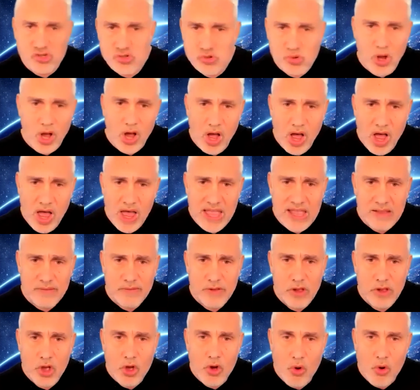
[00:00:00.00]
high
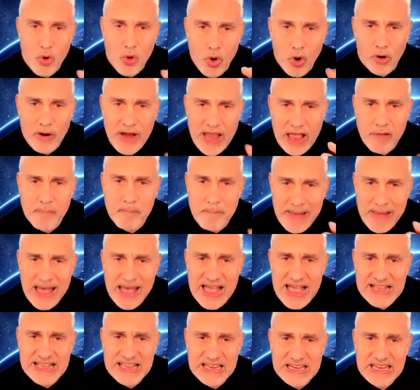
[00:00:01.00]
or our
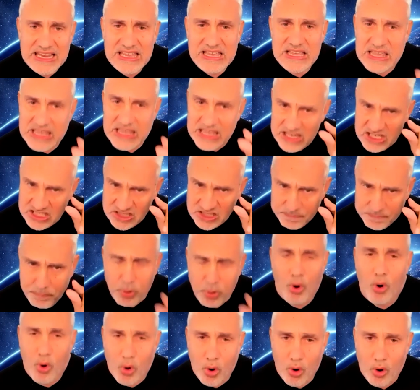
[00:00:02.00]
marketing is
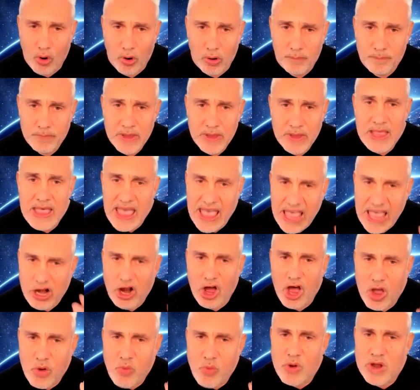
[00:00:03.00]
poor. And
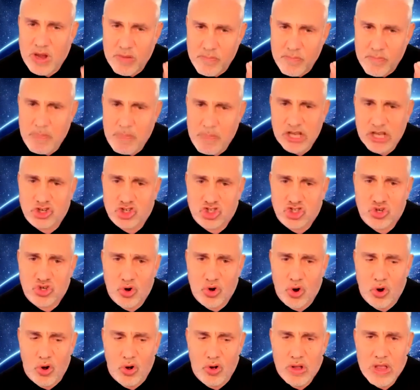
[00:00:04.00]
I want to make
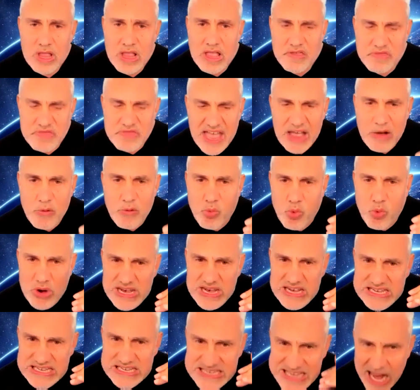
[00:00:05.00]
sure that we
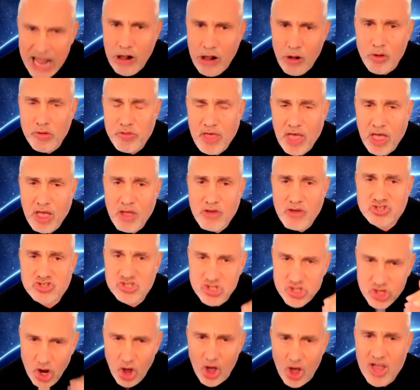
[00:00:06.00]
know those
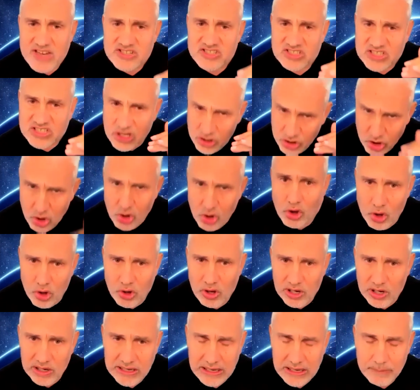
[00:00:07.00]
nice and
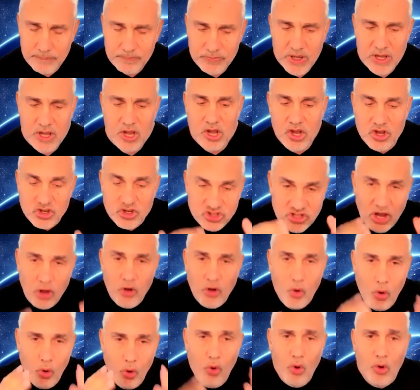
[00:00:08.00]
early. So
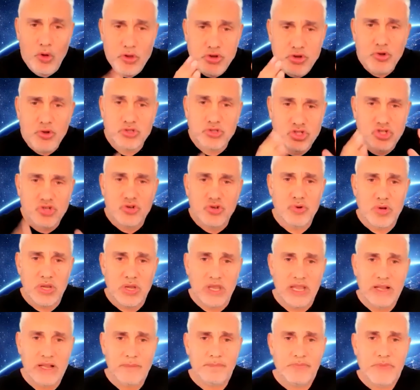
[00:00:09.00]
all you're
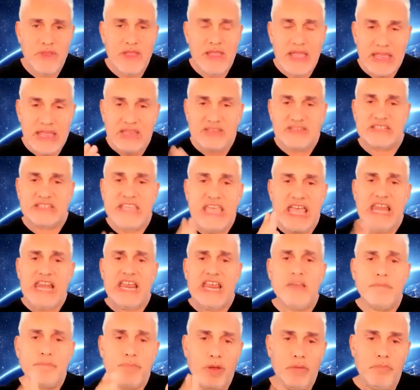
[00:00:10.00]
doing is
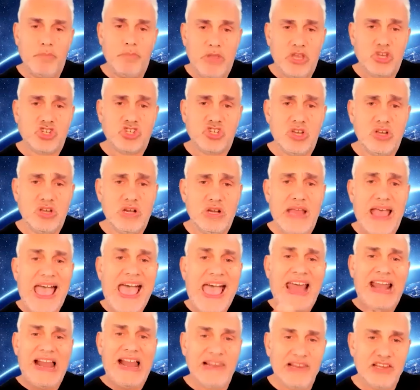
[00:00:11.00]
getting permission
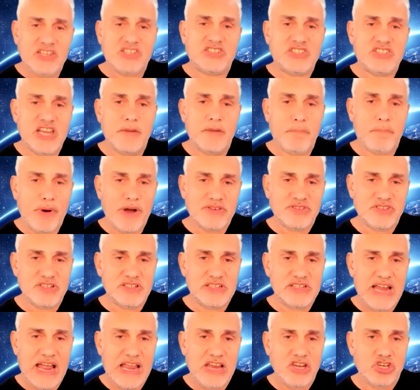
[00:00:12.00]
at a listing
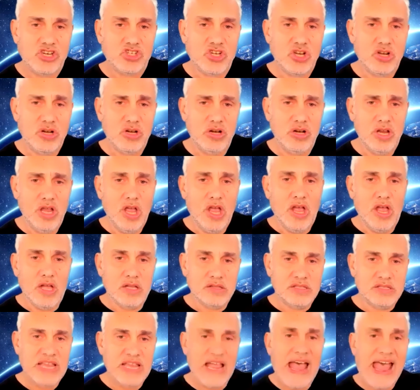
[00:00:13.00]
presentation
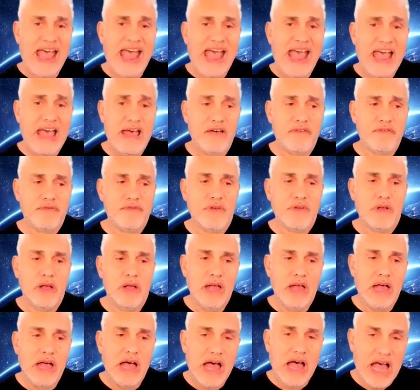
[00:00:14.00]
to have
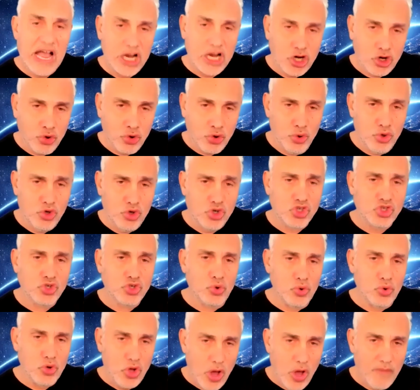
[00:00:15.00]
a crucial
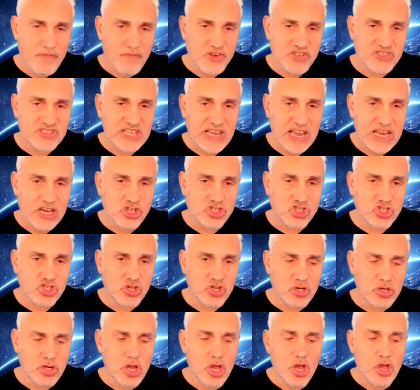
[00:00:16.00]

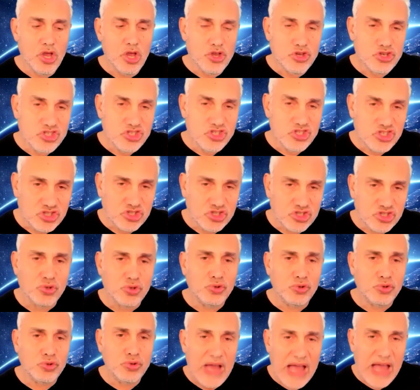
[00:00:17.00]
conversation
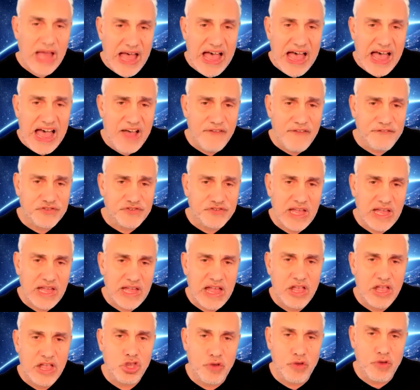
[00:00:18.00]
soon
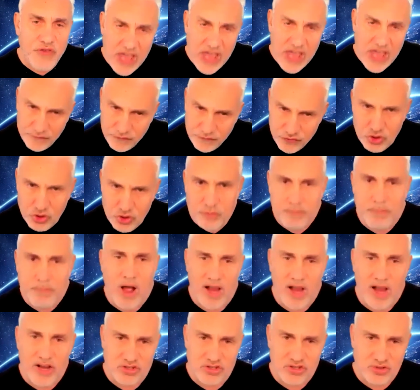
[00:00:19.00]
after you've had a few
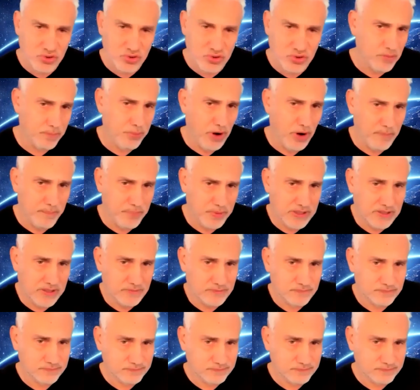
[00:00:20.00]
buyers through the property.